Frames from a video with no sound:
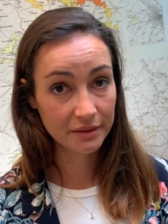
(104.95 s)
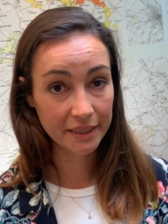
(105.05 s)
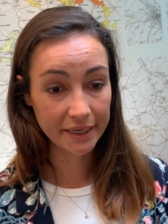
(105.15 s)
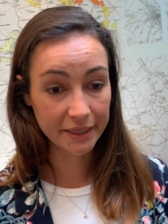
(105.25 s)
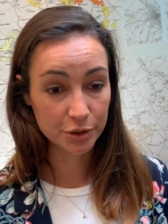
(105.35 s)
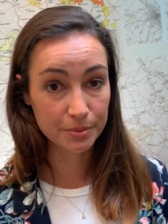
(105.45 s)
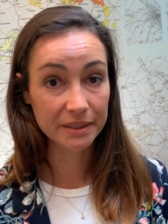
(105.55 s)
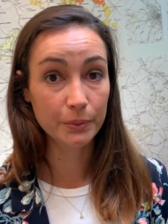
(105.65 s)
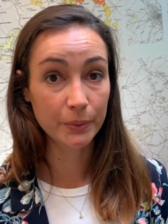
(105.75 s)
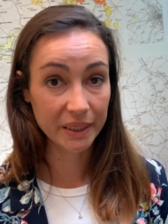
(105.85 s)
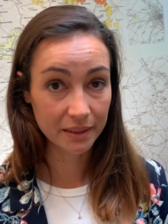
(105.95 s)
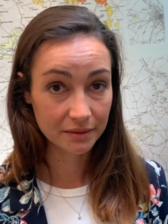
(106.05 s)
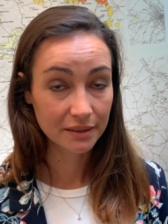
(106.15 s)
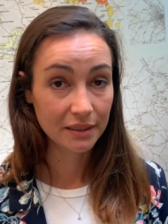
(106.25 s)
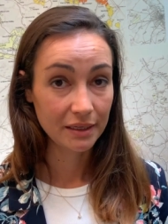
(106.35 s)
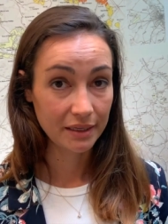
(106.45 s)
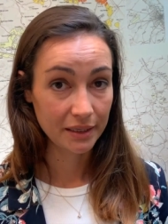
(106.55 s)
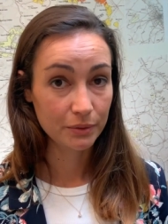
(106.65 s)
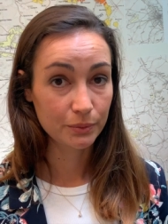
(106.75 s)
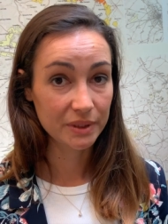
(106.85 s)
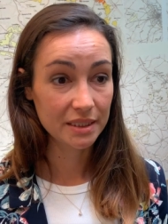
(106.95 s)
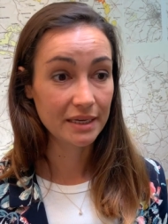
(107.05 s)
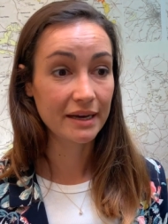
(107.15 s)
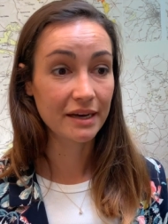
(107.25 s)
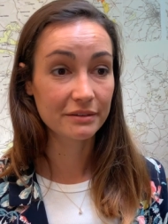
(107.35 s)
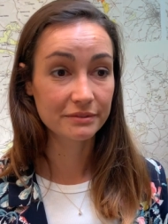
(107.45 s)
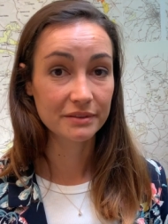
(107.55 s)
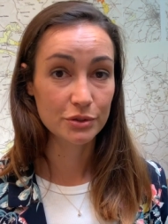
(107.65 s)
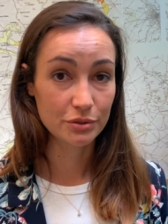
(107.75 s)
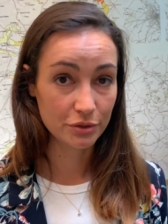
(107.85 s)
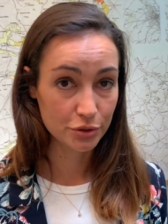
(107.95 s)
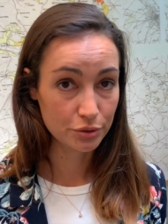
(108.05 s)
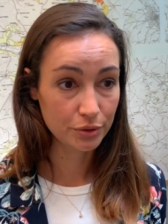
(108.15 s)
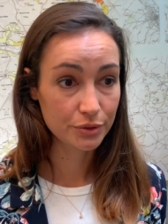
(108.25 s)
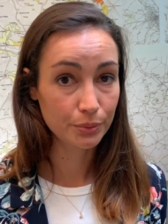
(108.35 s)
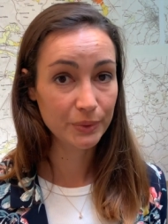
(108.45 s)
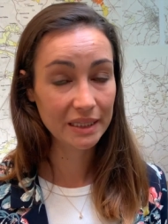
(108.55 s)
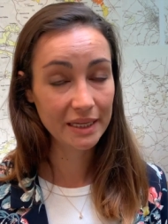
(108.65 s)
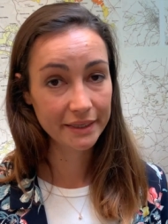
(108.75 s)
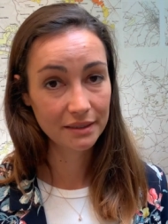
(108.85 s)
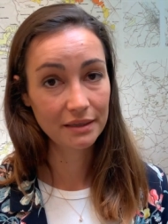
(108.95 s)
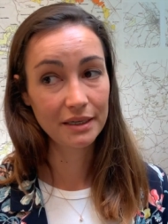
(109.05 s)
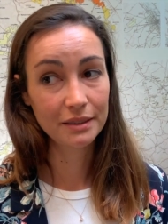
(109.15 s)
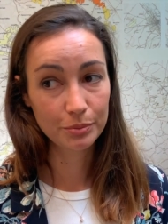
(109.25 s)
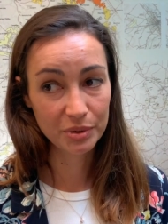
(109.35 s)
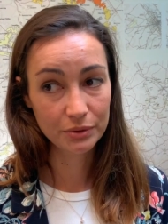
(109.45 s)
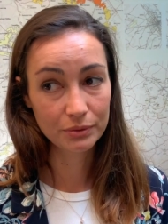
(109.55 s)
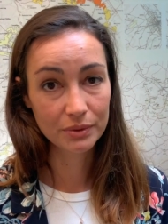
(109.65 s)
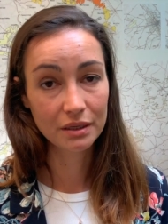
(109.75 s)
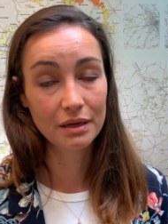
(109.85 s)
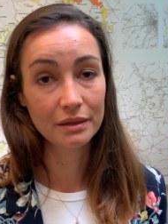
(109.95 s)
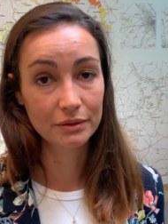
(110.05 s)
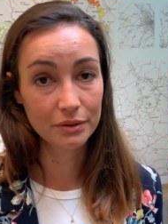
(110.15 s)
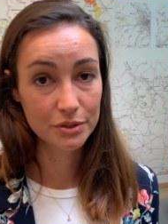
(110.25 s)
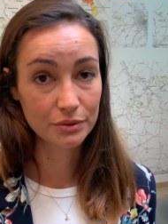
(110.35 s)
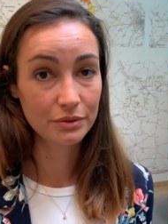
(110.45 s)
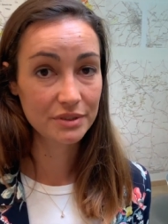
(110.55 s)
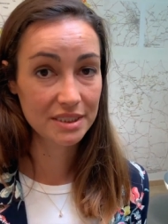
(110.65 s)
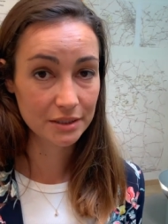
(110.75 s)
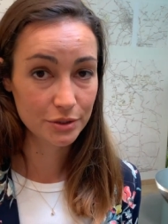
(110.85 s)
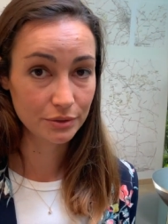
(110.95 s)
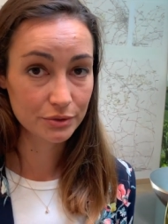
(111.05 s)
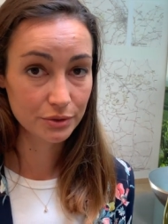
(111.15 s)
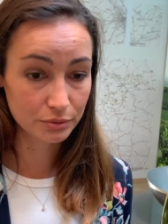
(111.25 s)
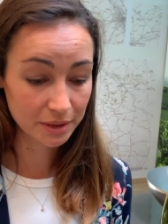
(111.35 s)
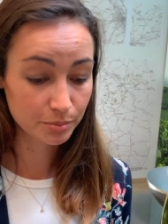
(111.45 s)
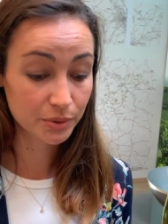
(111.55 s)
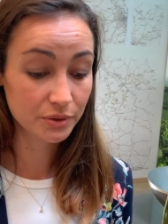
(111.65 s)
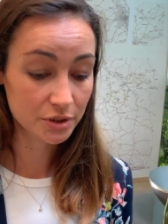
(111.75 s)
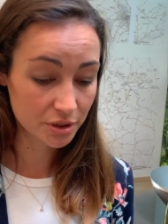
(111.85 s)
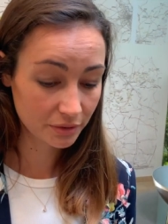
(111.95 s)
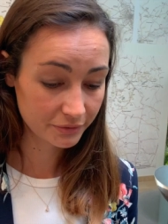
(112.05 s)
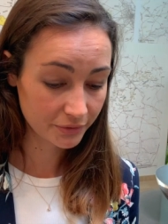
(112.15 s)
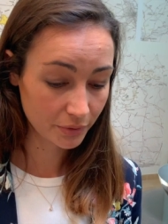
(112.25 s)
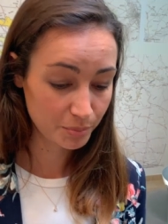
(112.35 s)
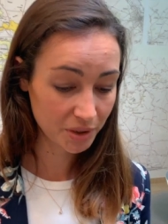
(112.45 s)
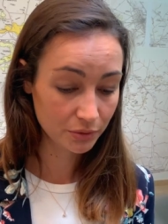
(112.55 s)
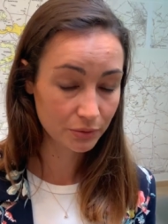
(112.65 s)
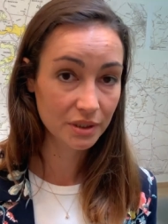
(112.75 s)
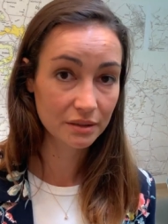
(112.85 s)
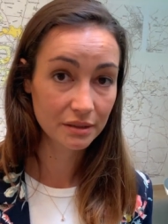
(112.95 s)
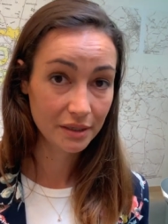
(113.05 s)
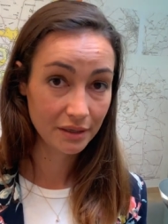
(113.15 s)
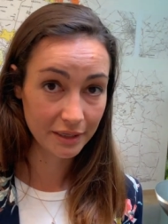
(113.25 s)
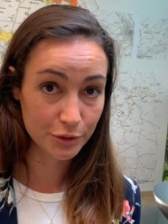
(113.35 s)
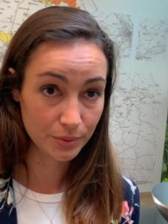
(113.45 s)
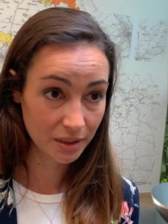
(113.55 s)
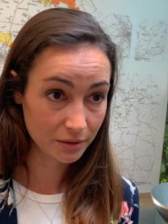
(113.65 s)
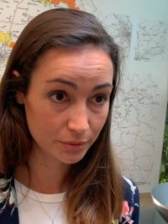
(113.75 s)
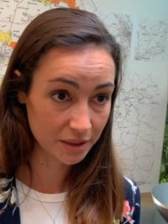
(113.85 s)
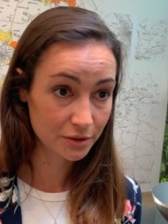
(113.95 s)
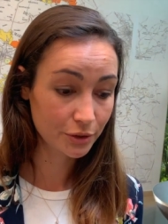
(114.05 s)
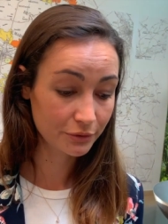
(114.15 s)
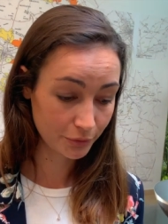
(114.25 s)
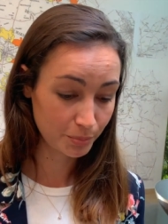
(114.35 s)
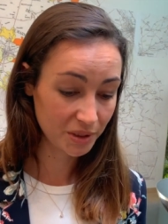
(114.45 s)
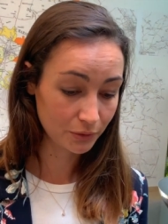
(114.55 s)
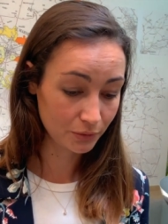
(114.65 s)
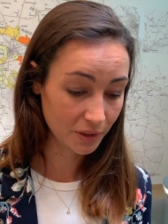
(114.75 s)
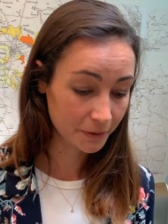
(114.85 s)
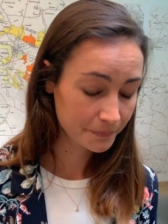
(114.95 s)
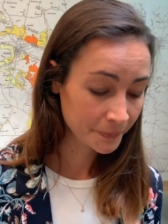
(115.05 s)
They age pretty well, and we have the structure we like in the Pinot Noir and also the texture. So great potential for the Pinot Noir as well, great year for Pinot Noir.